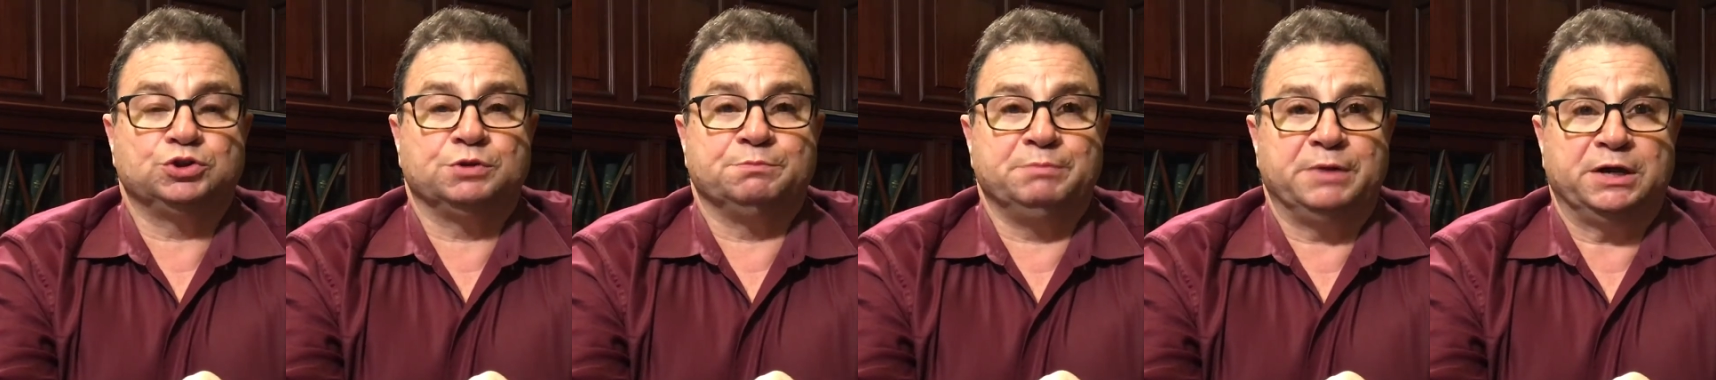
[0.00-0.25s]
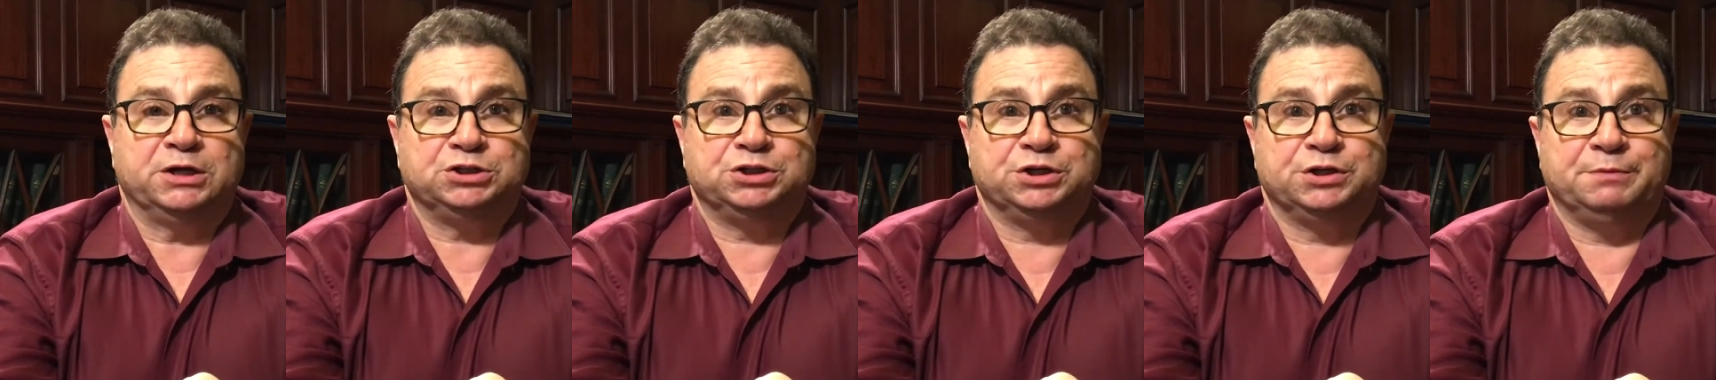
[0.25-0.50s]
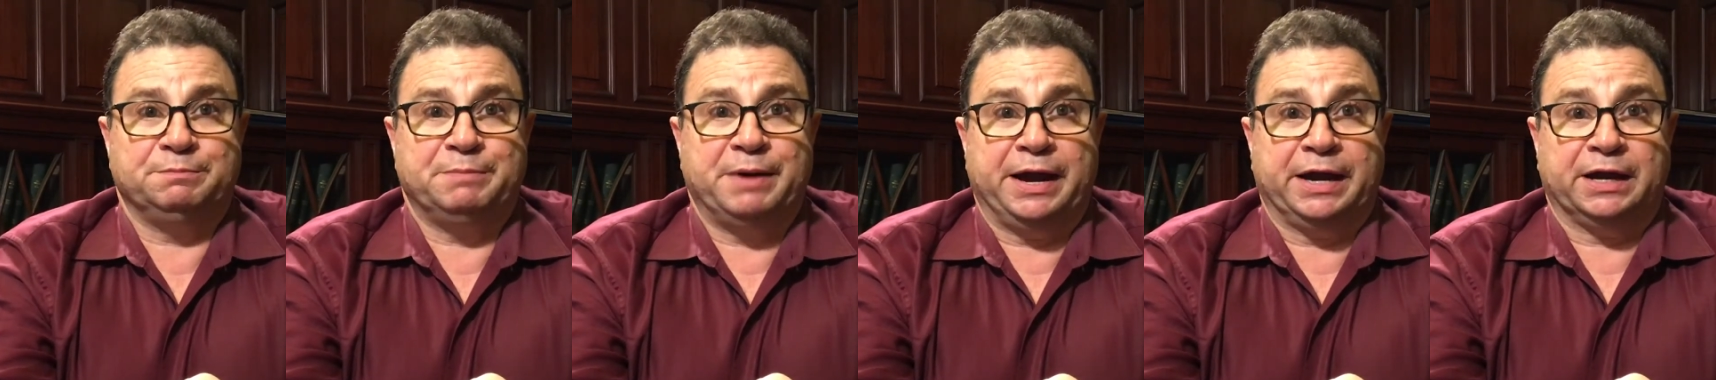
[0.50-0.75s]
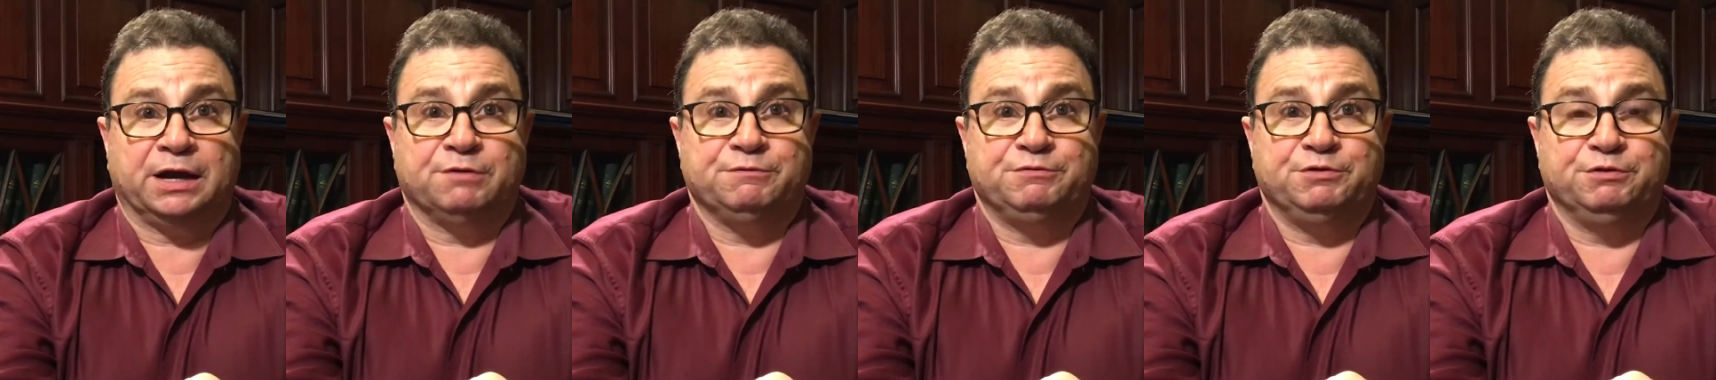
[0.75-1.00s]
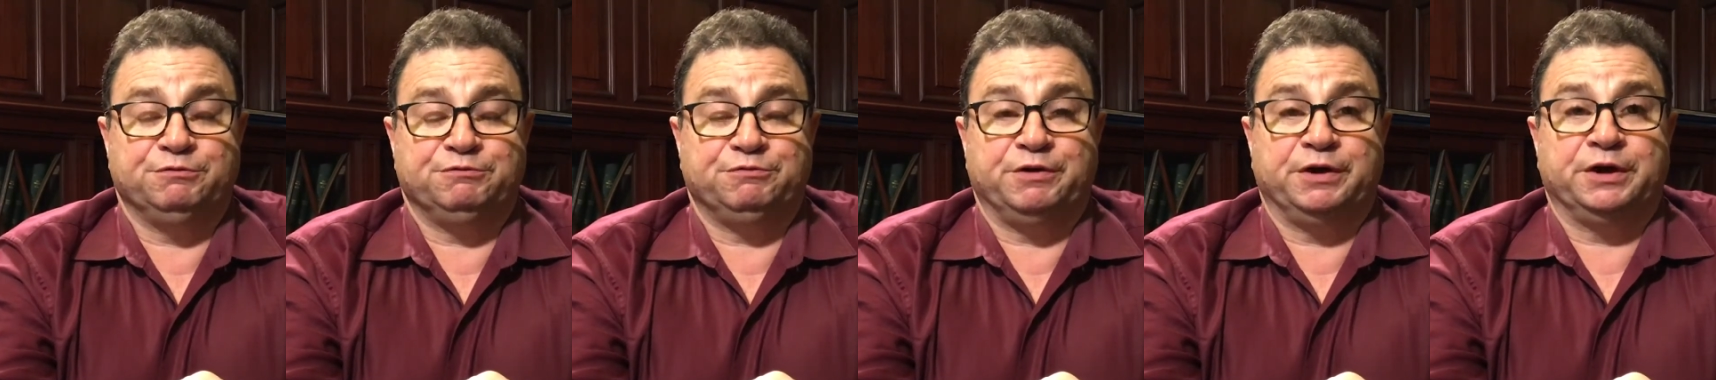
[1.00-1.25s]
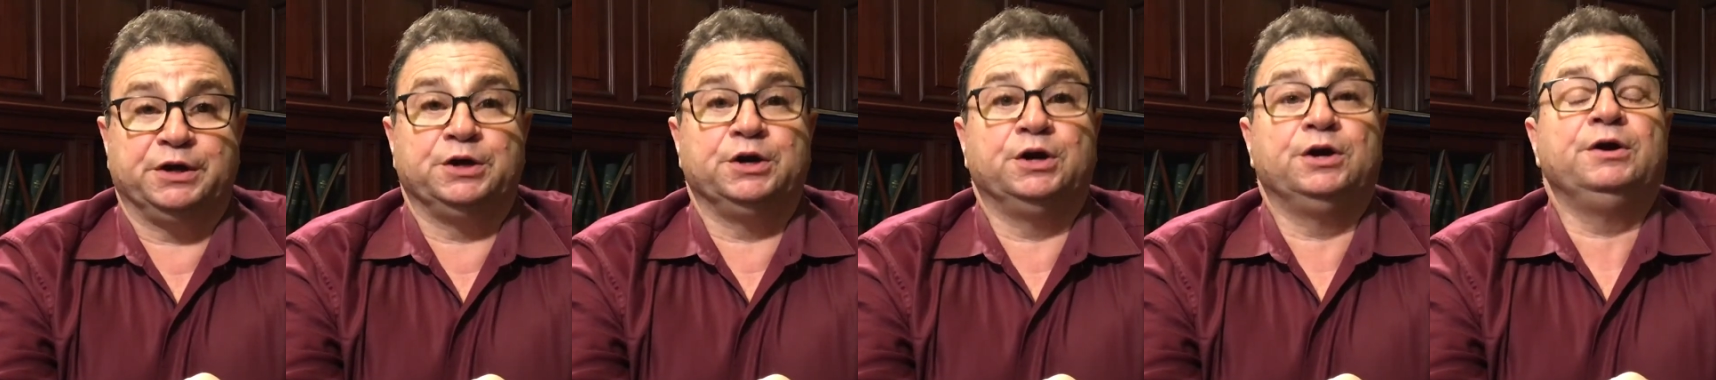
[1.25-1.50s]
to measure the back of your
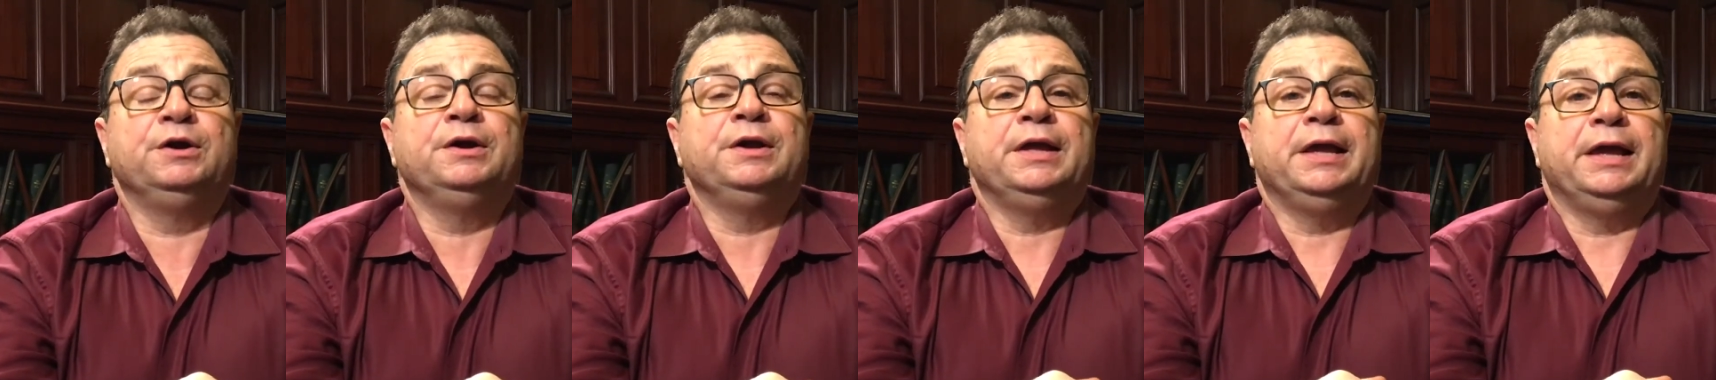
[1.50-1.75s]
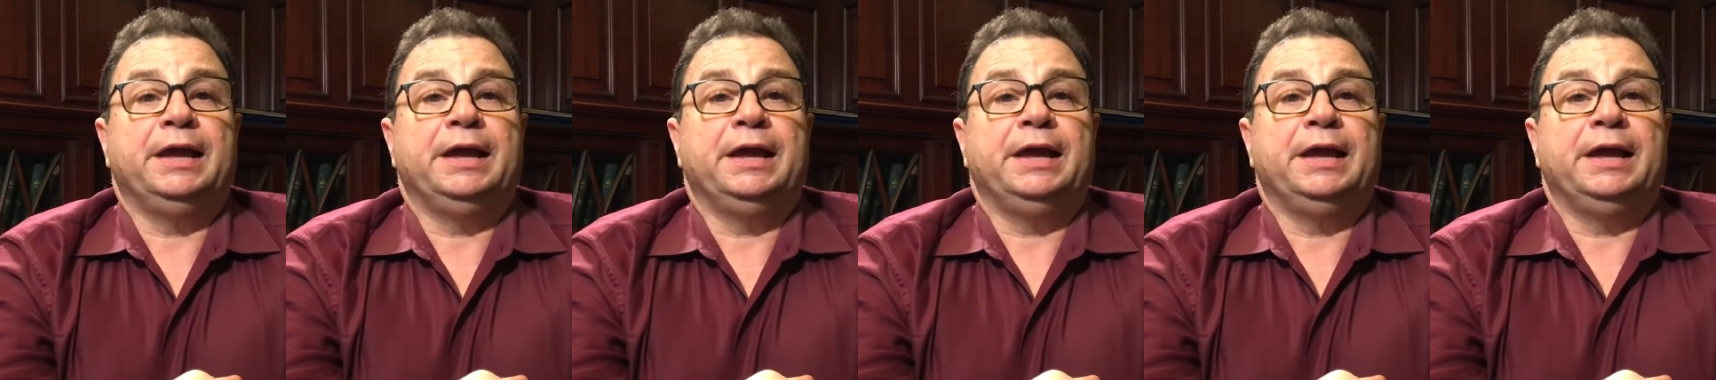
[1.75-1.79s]
finger,